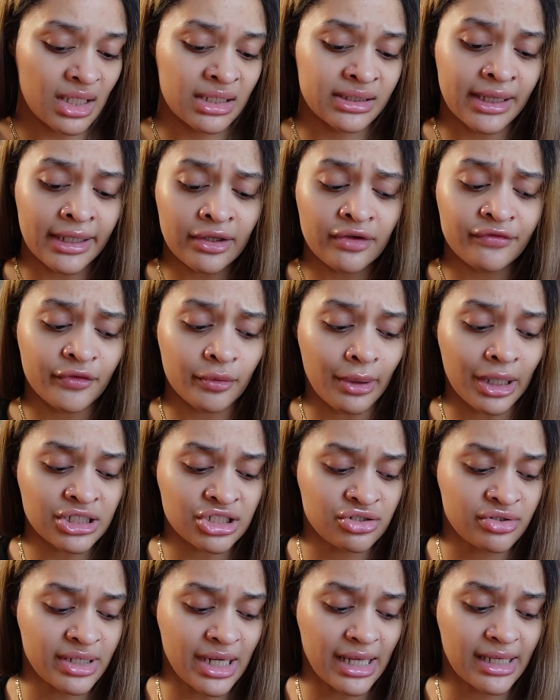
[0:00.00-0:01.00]
Thank you for
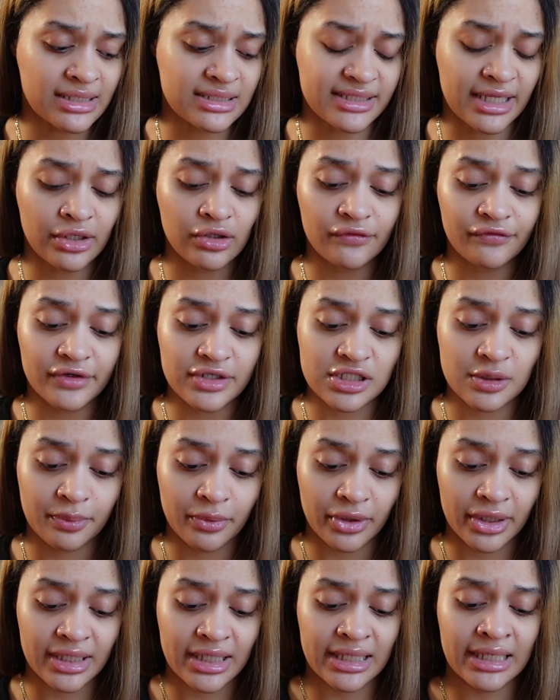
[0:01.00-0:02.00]
watching, you guys. Thank you for
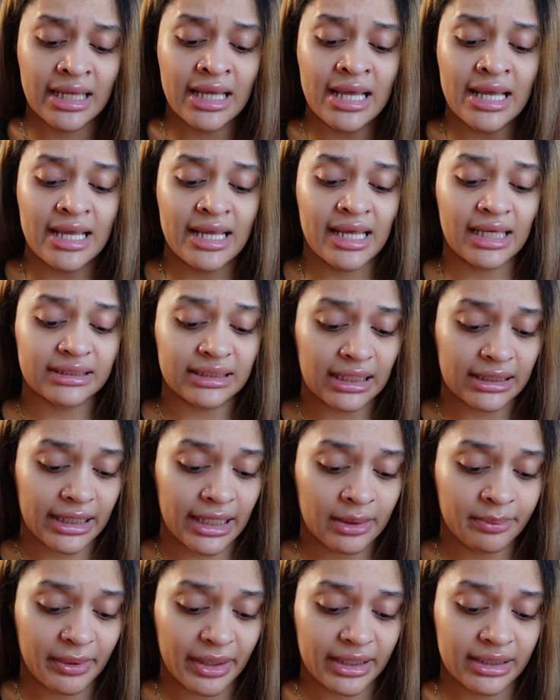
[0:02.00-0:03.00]
supporting. Hit that
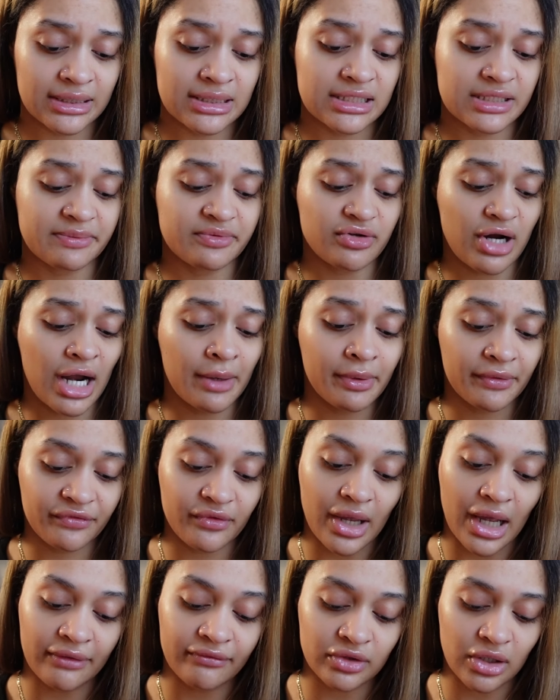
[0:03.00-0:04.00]
like button. Subscribe if
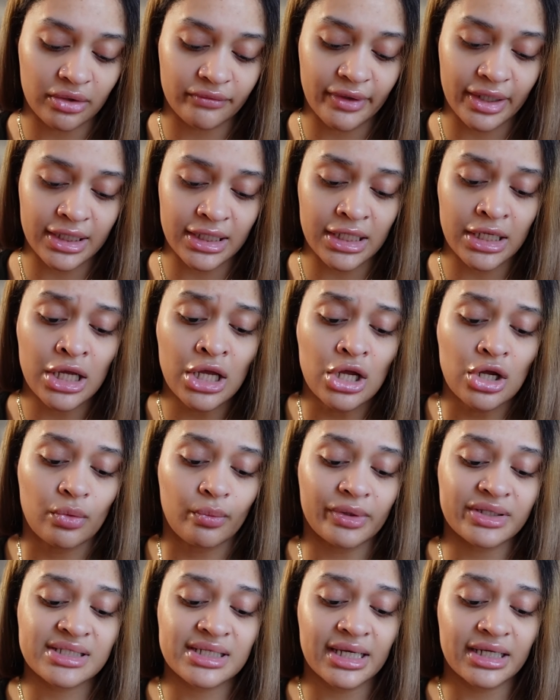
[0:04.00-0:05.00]
you haven't already.
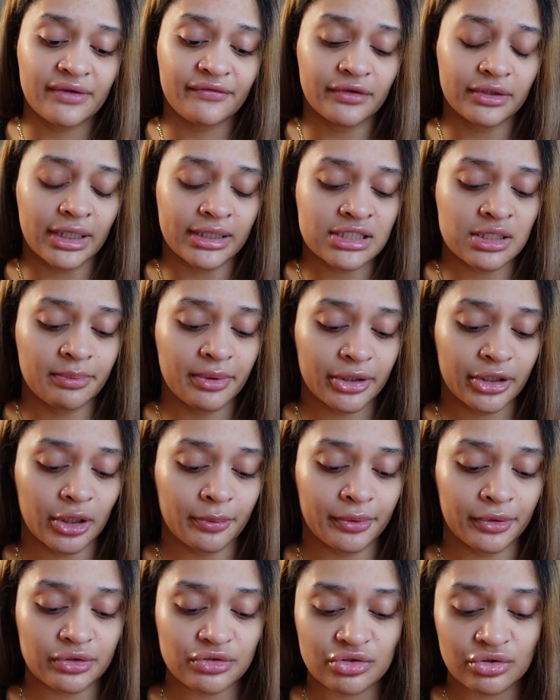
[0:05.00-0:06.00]
Once again, if you'd like to book your
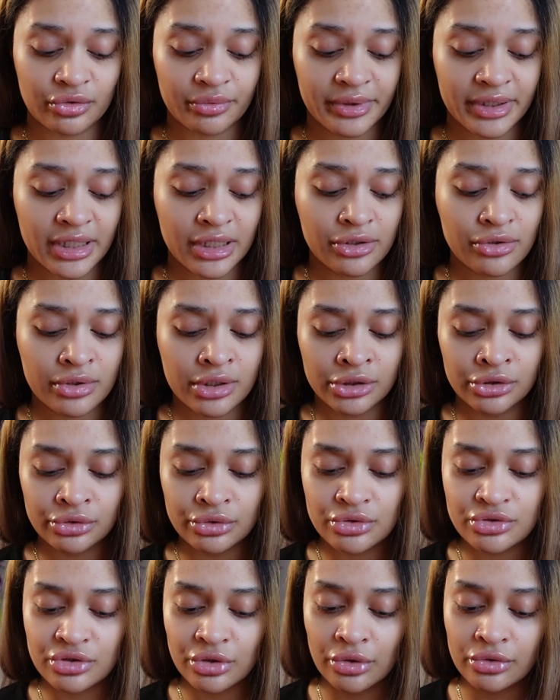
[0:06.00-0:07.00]
personal reading, you can
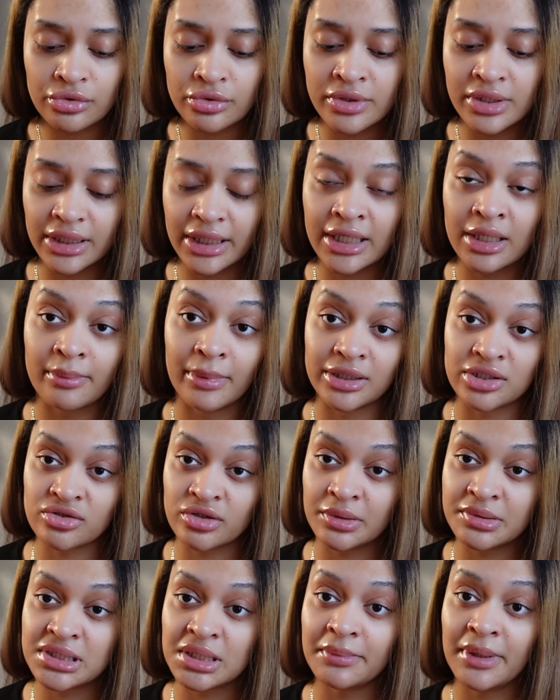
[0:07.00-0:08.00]
do so through the link in my
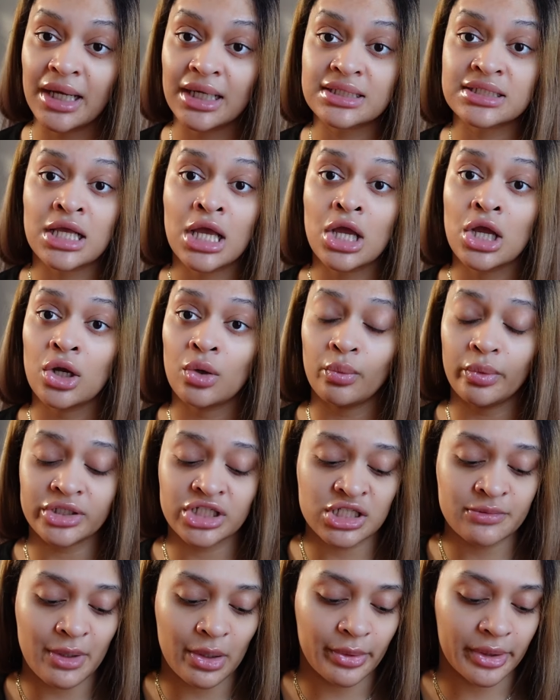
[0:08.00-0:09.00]
description box, which
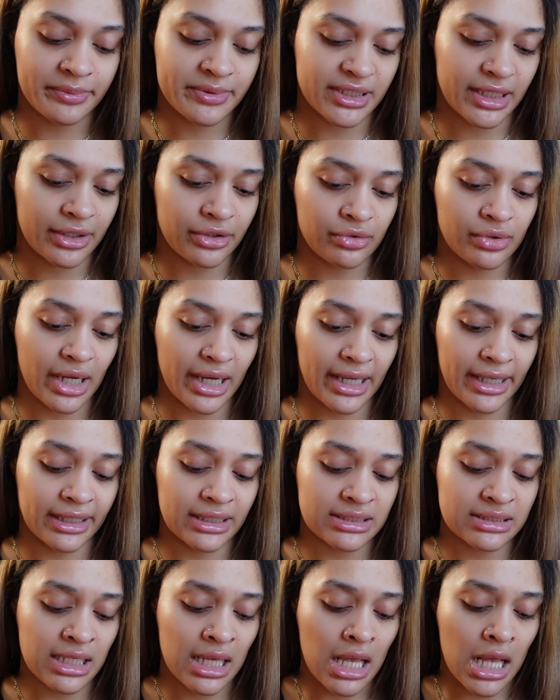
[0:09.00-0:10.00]
is my website, you
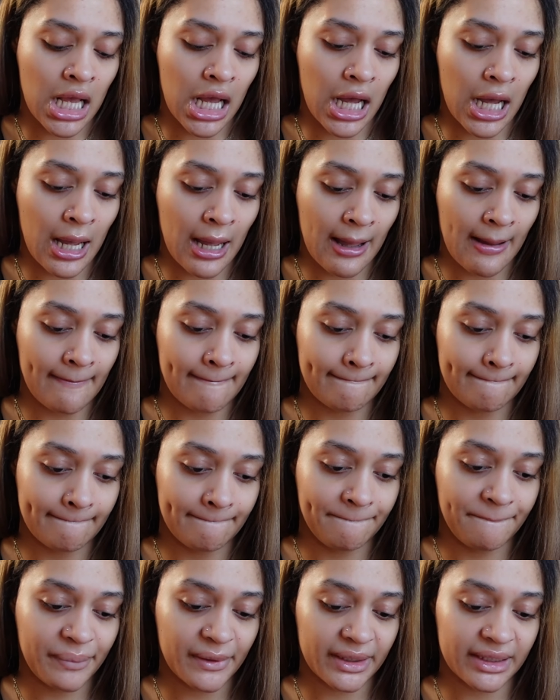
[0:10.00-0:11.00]
guys. Um,
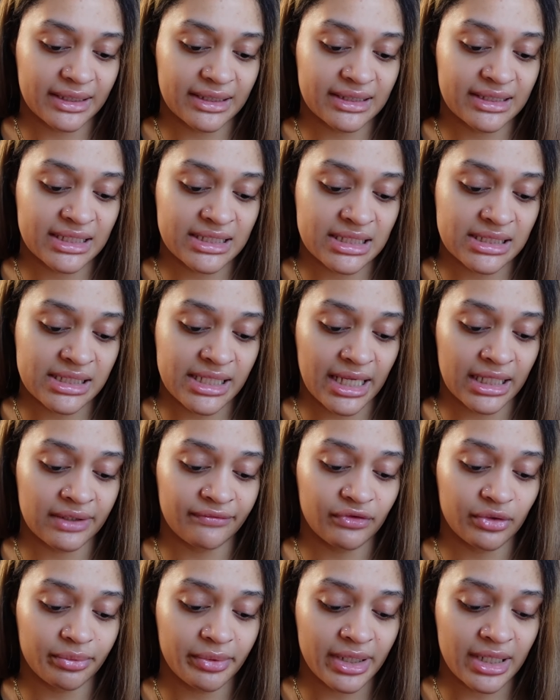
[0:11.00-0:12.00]
but this is the end
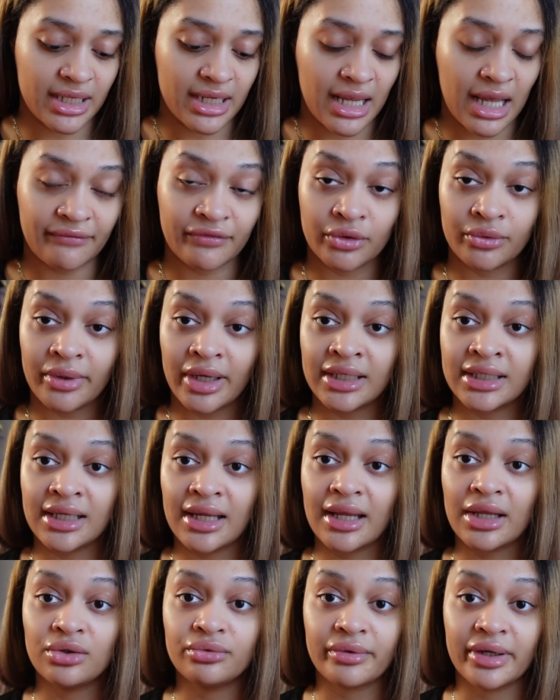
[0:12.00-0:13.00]
of the reading. Have a great
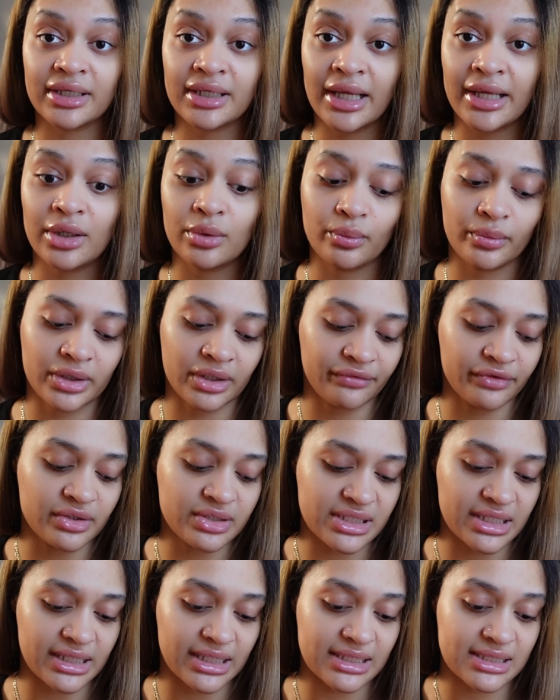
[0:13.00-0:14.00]
day, great night, whenever you
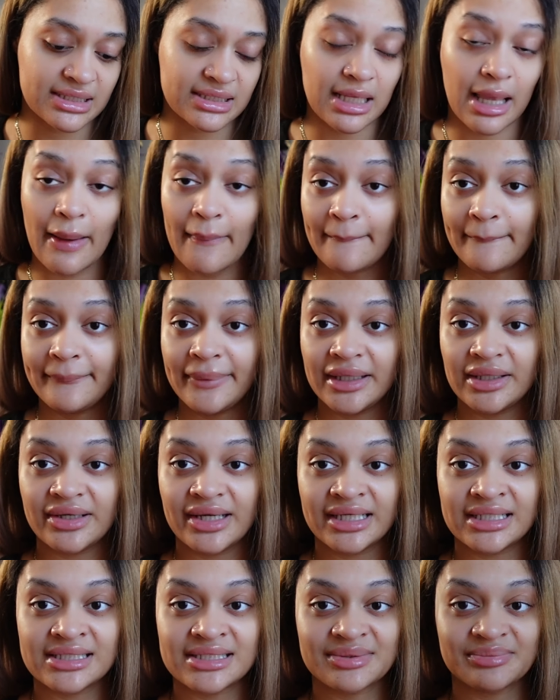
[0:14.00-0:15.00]
see this. Bye, you
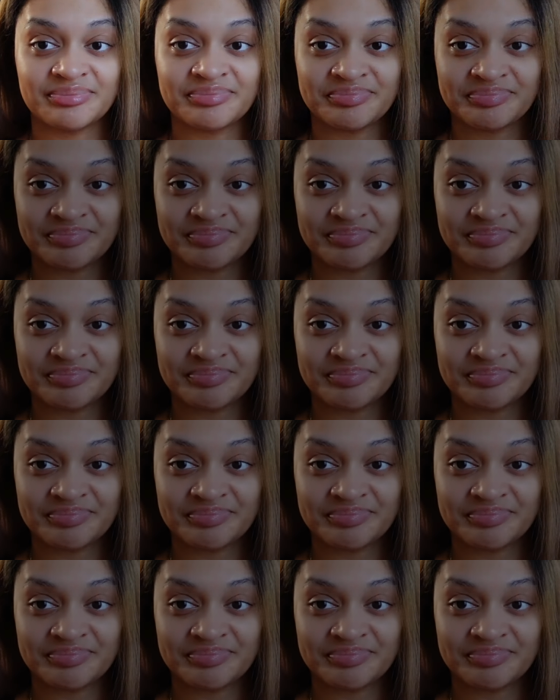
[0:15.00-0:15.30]
guys.